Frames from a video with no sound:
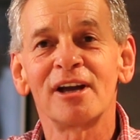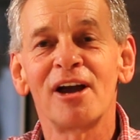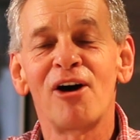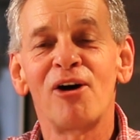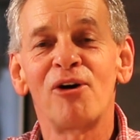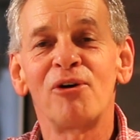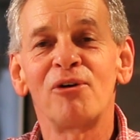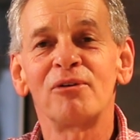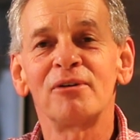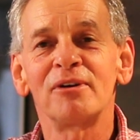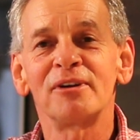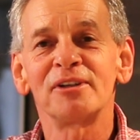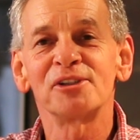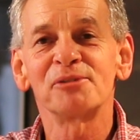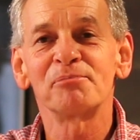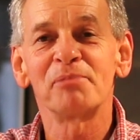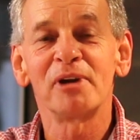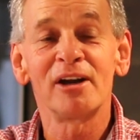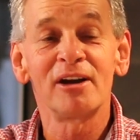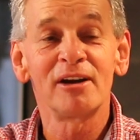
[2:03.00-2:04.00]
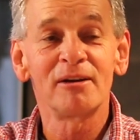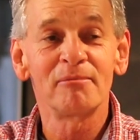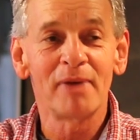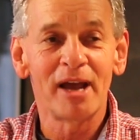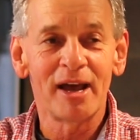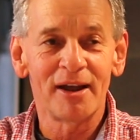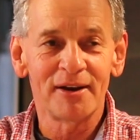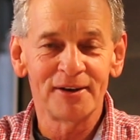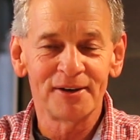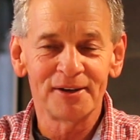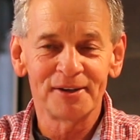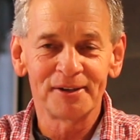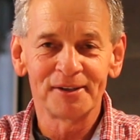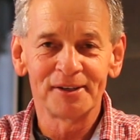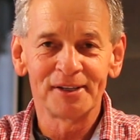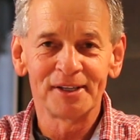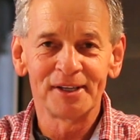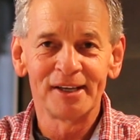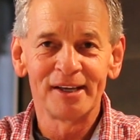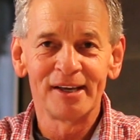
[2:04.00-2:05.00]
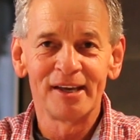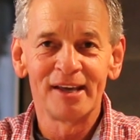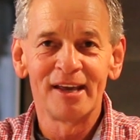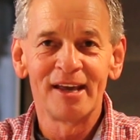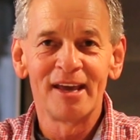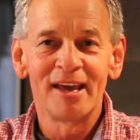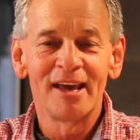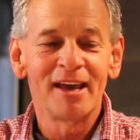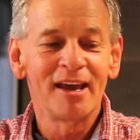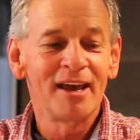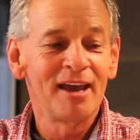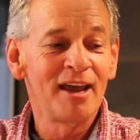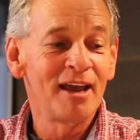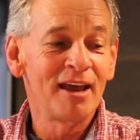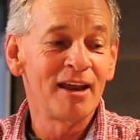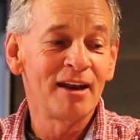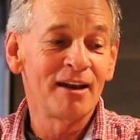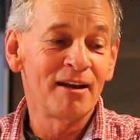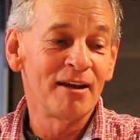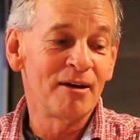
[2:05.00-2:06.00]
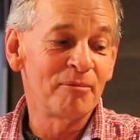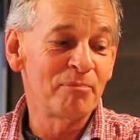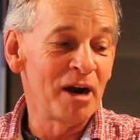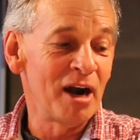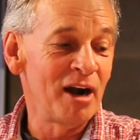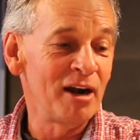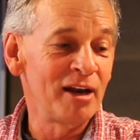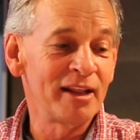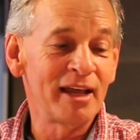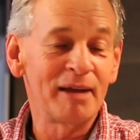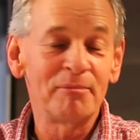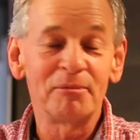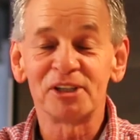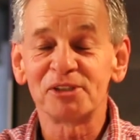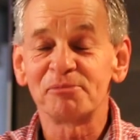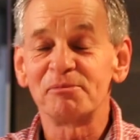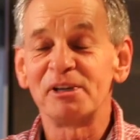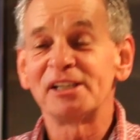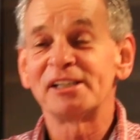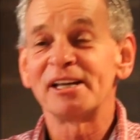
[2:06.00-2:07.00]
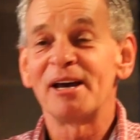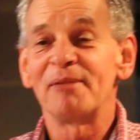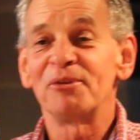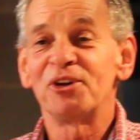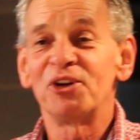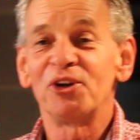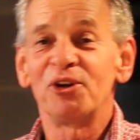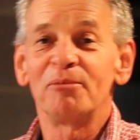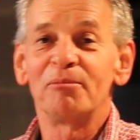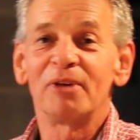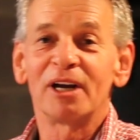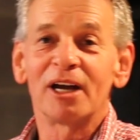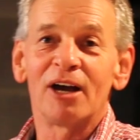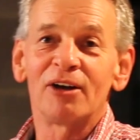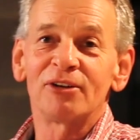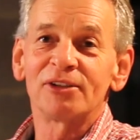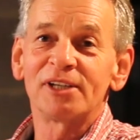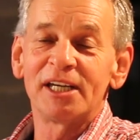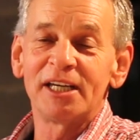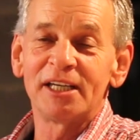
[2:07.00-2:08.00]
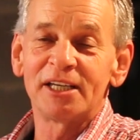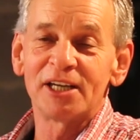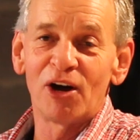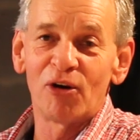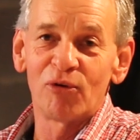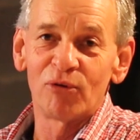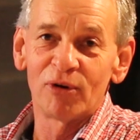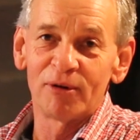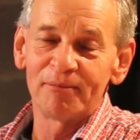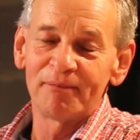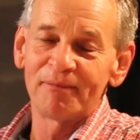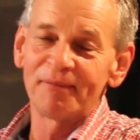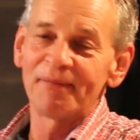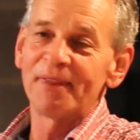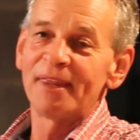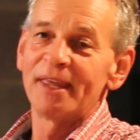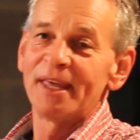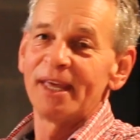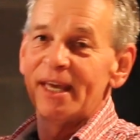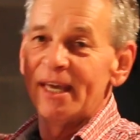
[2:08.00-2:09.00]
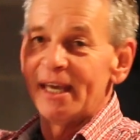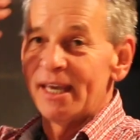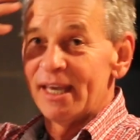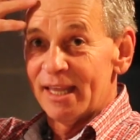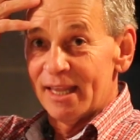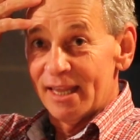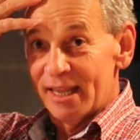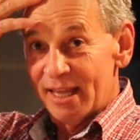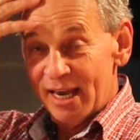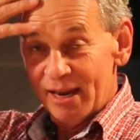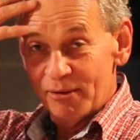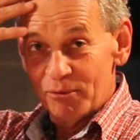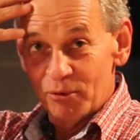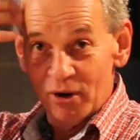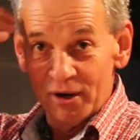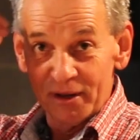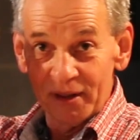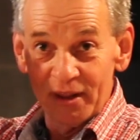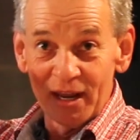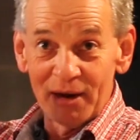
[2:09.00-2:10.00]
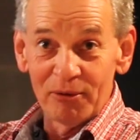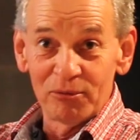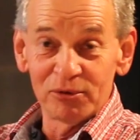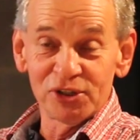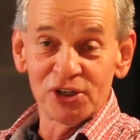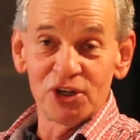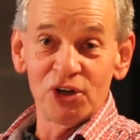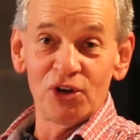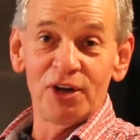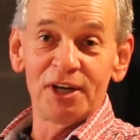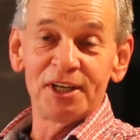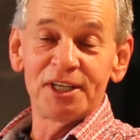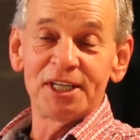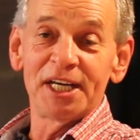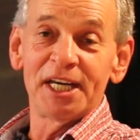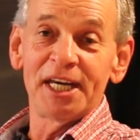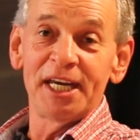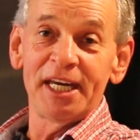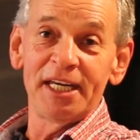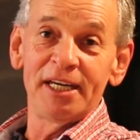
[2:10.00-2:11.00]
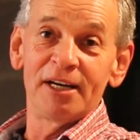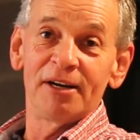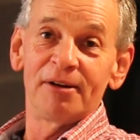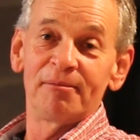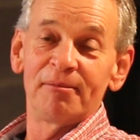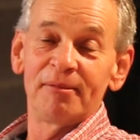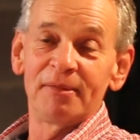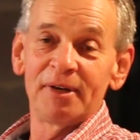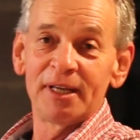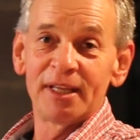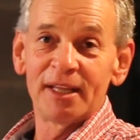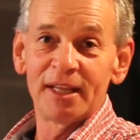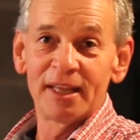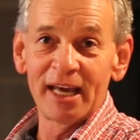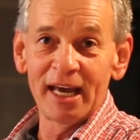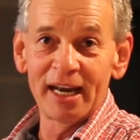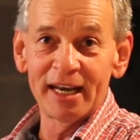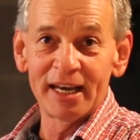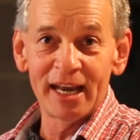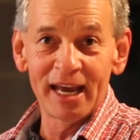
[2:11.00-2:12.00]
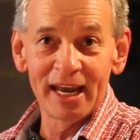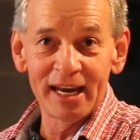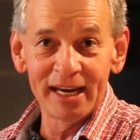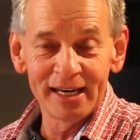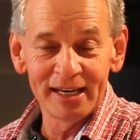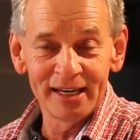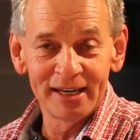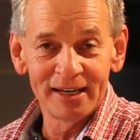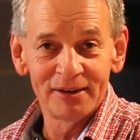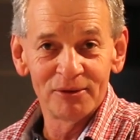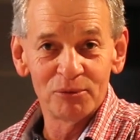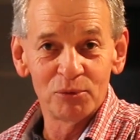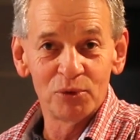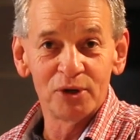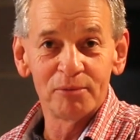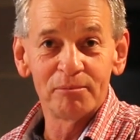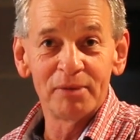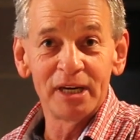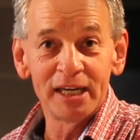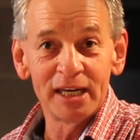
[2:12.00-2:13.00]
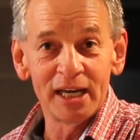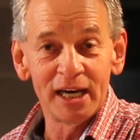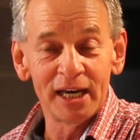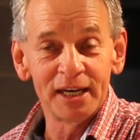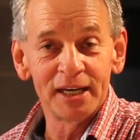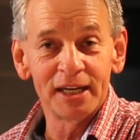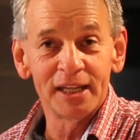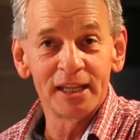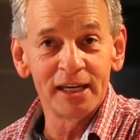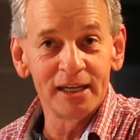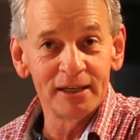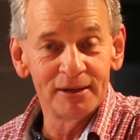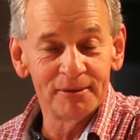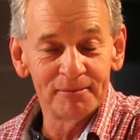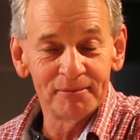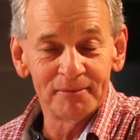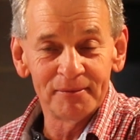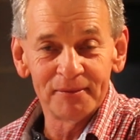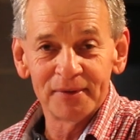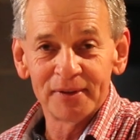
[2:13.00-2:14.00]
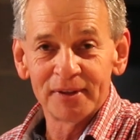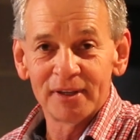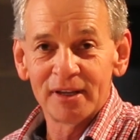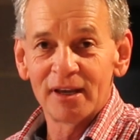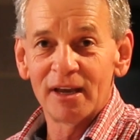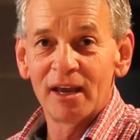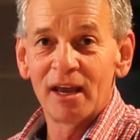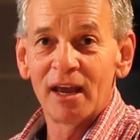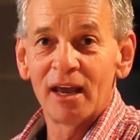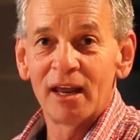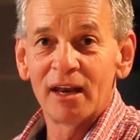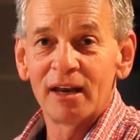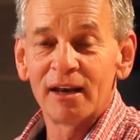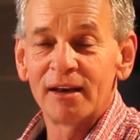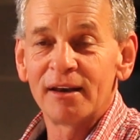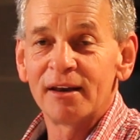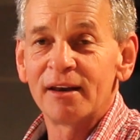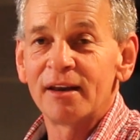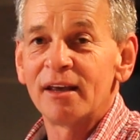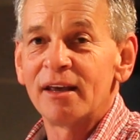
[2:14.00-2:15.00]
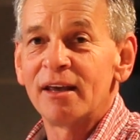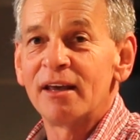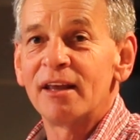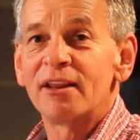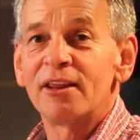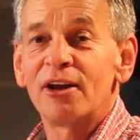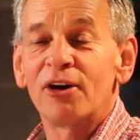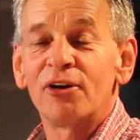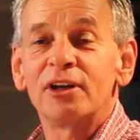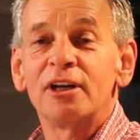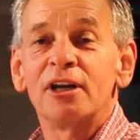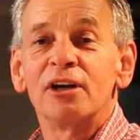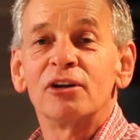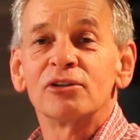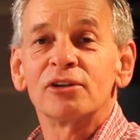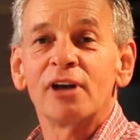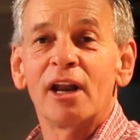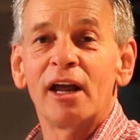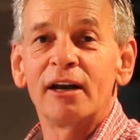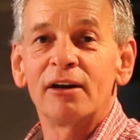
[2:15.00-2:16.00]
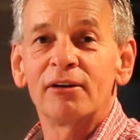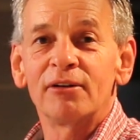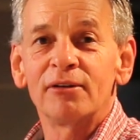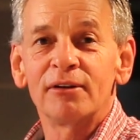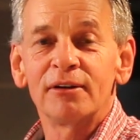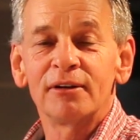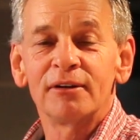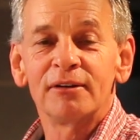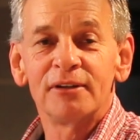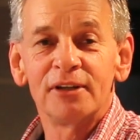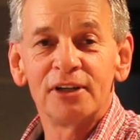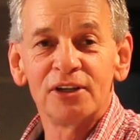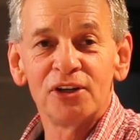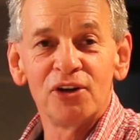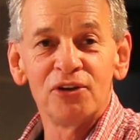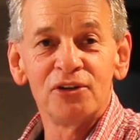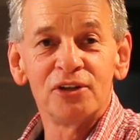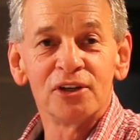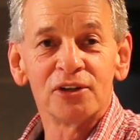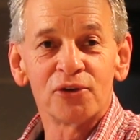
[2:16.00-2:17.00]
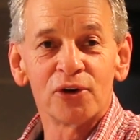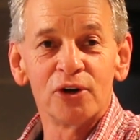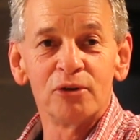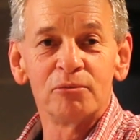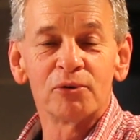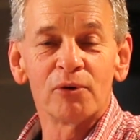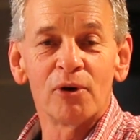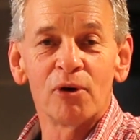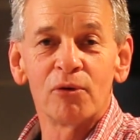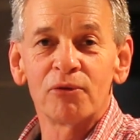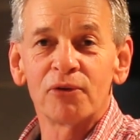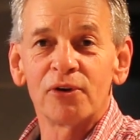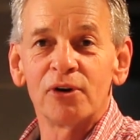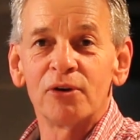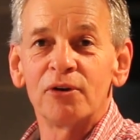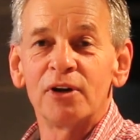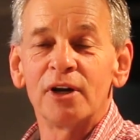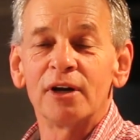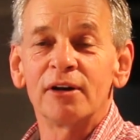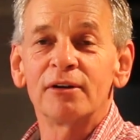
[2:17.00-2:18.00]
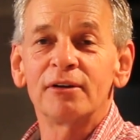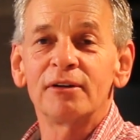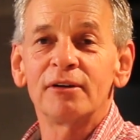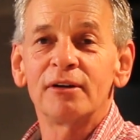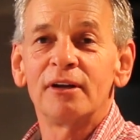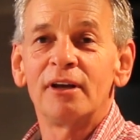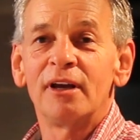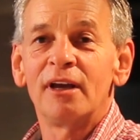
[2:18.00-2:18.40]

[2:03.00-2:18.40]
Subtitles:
called Spirit Mountain. And apparently there must be something to it, because he told them that what they was doing to him that day would be done to them. And 30 years later, the Union troops rolled through here